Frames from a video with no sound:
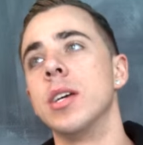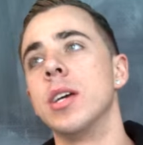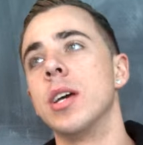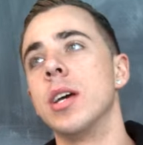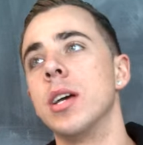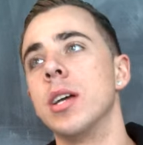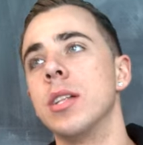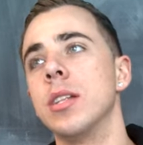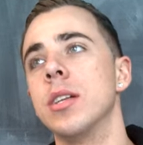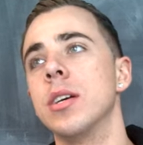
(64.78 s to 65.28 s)

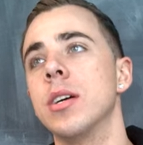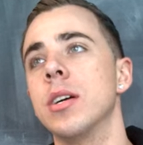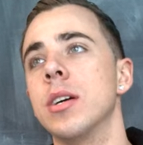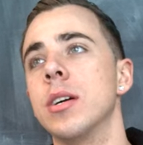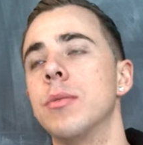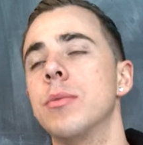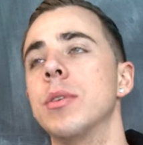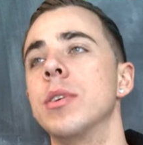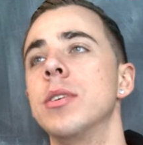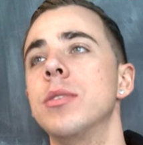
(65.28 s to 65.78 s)
And uh,
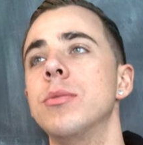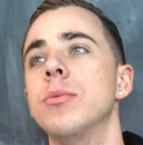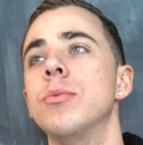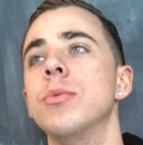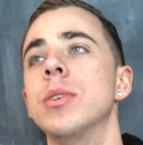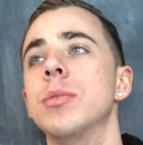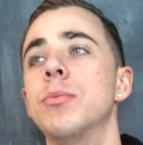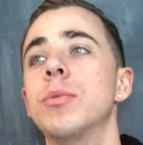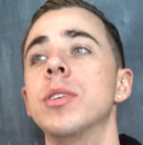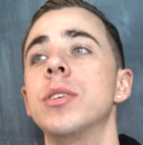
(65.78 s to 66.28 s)
what
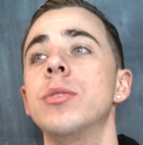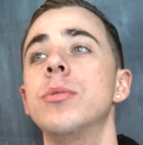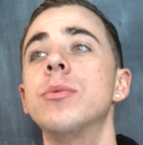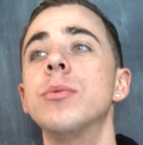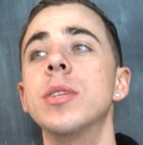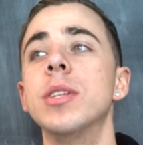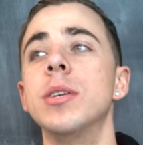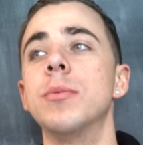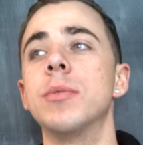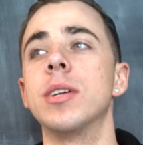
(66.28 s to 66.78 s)
you what you
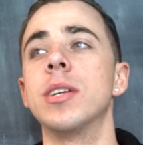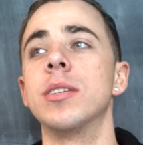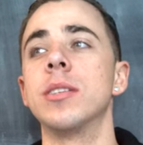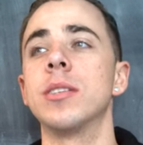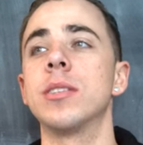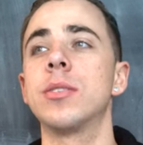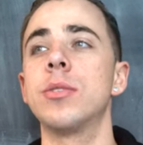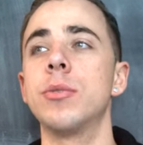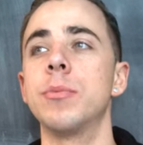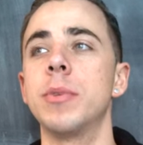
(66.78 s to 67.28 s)
really want is
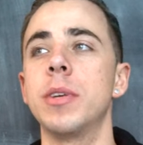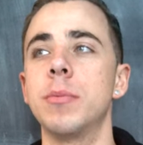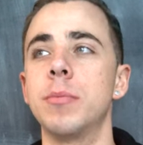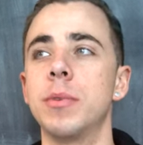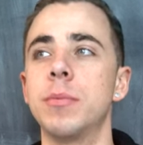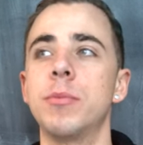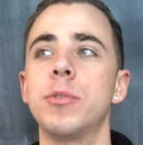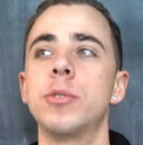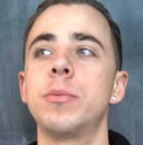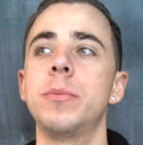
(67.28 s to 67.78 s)
a soulmate,
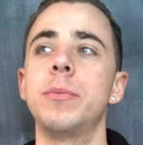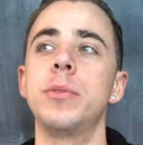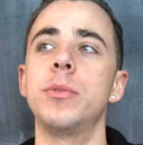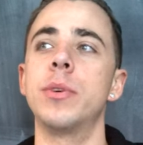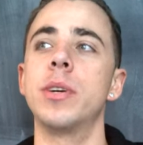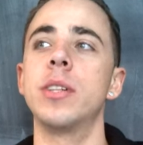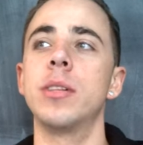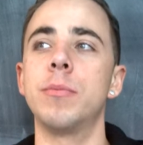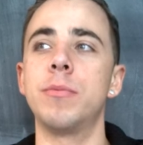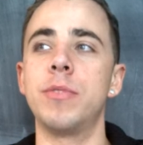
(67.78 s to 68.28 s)
but most people don't
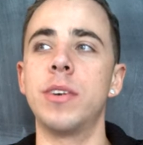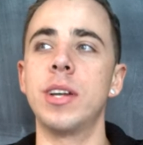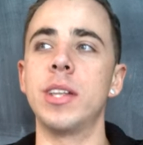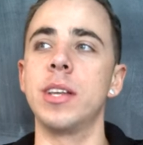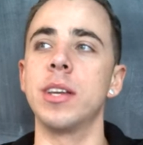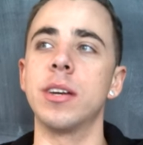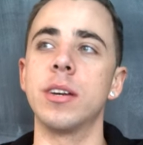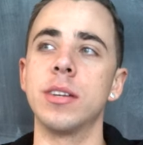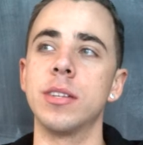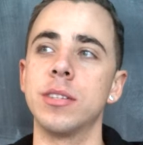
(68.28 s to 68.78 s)
end up
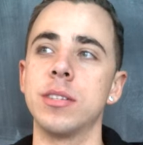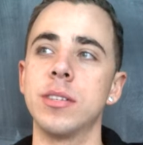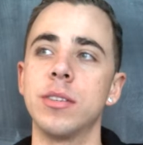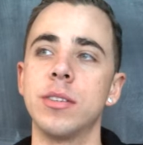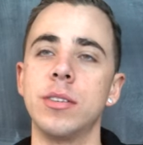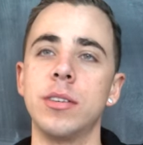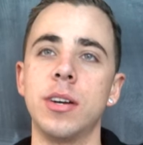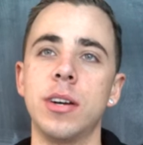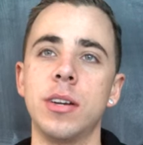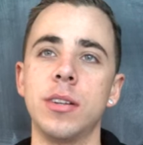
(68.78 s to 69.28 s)
finding it because they're
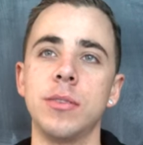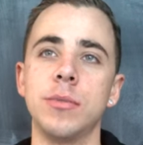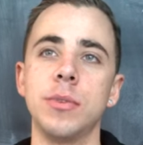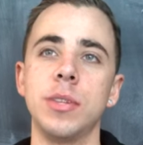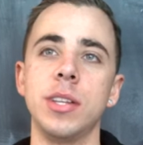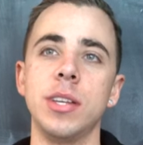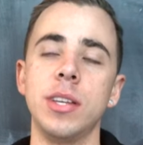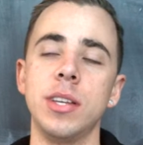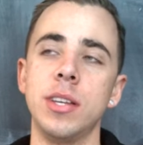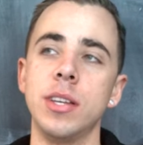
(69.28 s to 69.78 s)
not
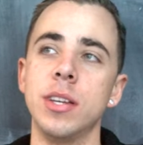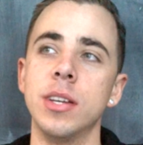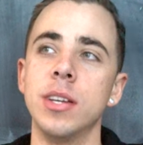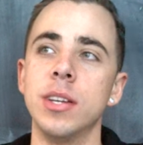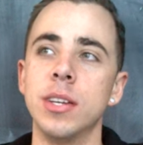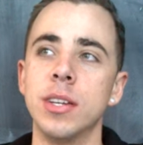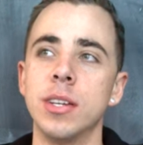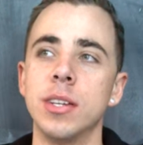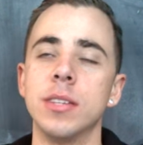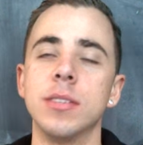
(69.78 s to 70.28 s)
really
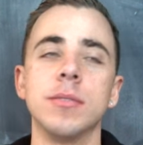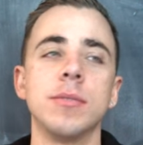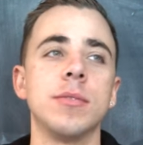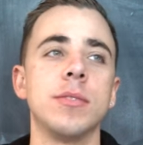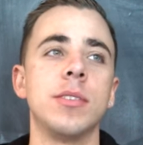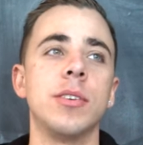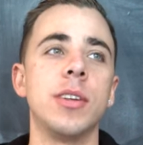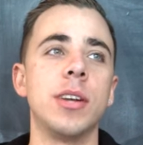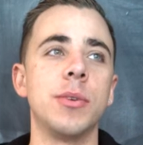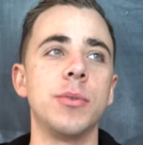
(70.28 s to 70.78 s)

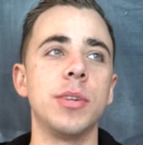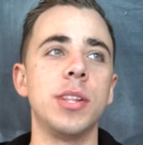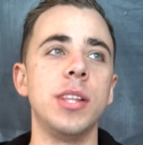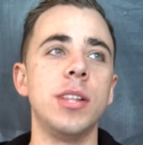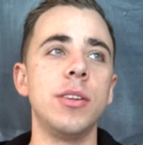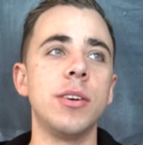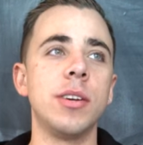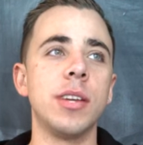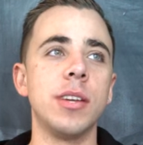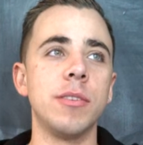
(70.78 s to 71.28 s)
they're not really
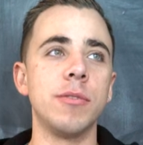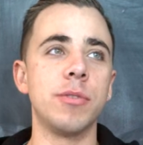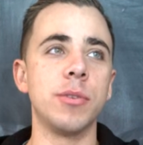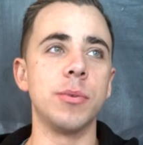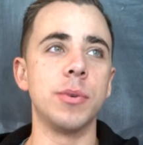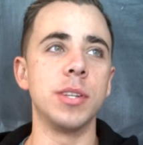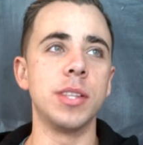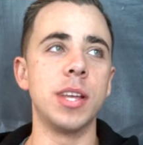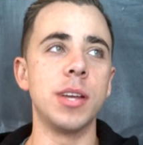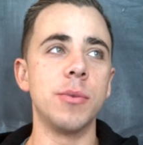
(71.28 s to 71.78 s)
looking for
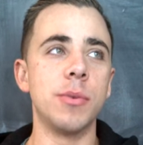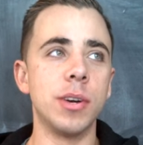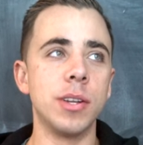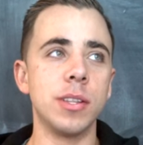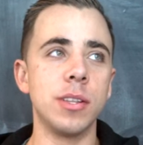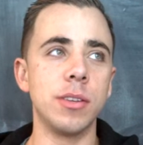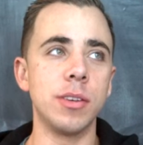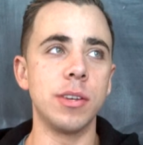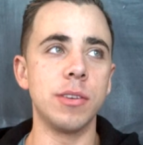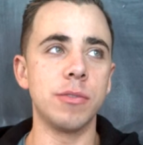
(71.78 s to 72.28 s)
what they want.
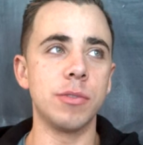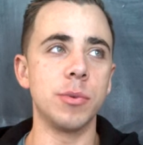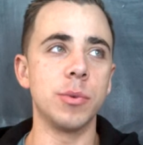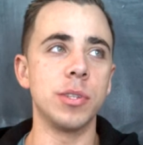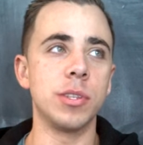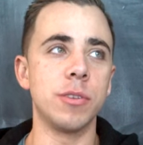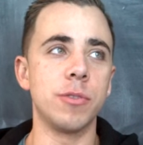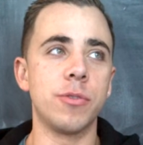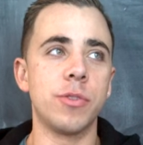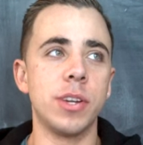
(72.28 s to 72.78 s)
They're looking for what
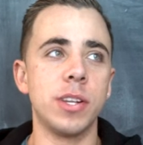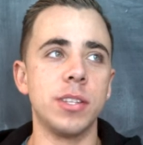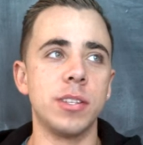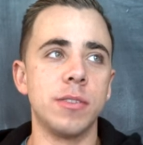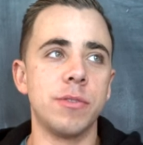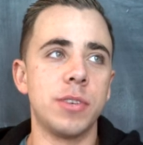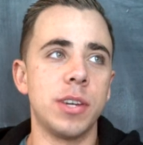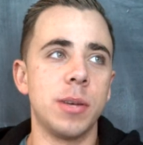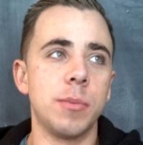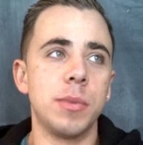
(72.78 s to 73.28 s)
their friends
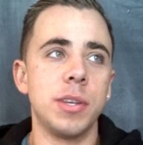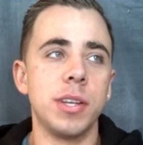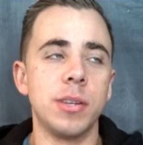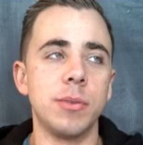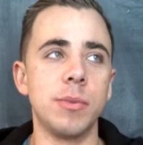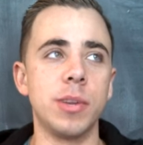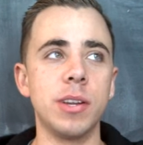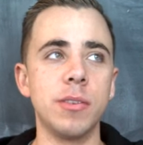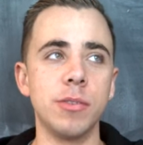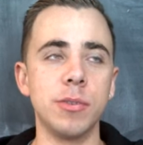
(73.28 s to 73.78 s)
and family and
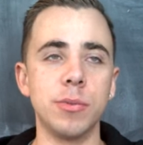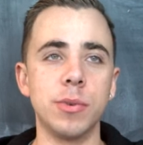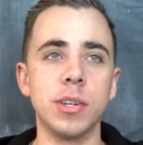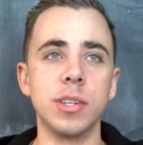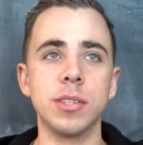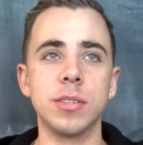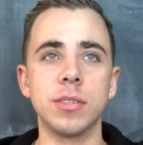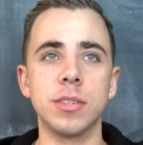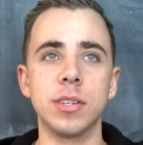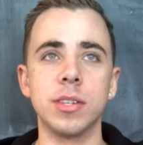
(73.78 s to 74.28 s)
whatever
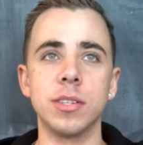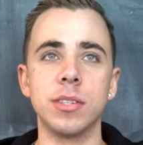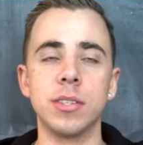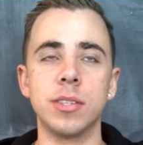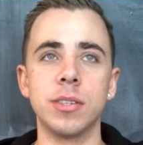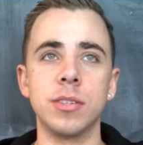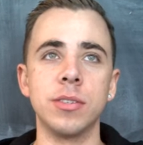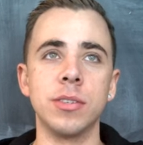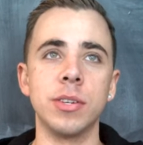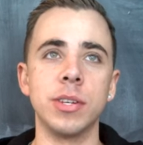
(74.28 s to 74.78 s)
wants because
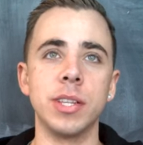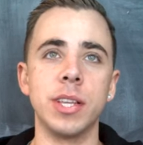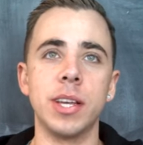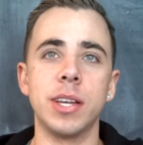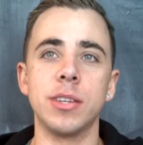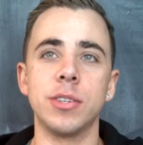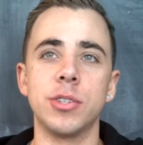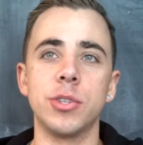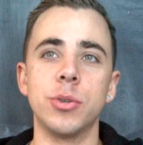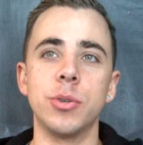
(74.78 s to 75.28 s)
they
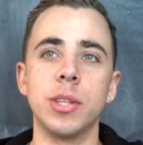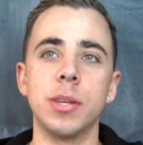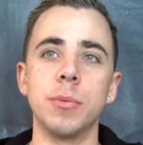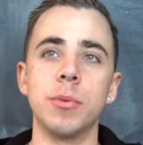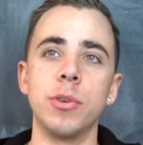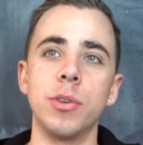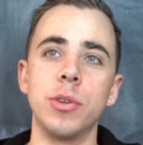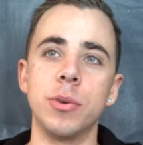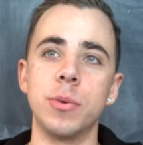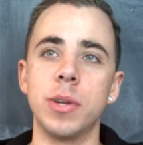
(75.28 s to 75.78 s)
can show them,
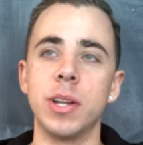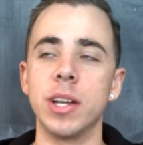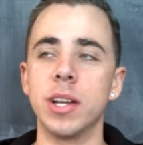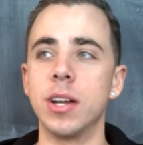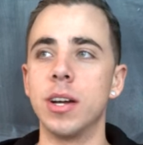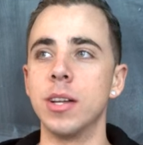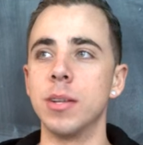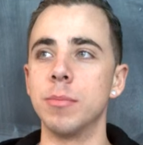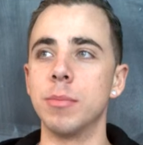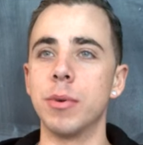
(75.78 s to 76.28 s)
oh, look what I
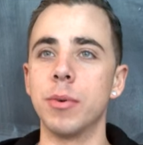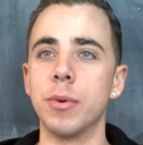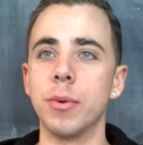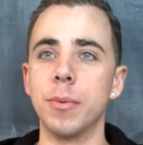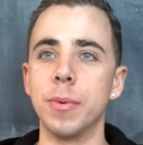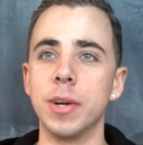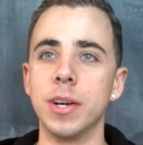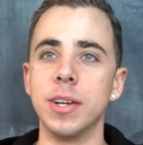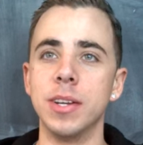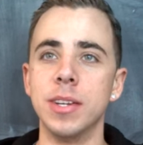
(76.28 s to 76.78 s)
got, blah, blah,
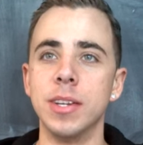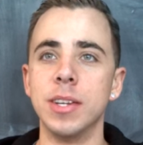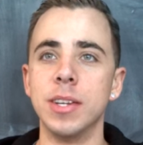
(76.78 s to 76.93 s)
blah.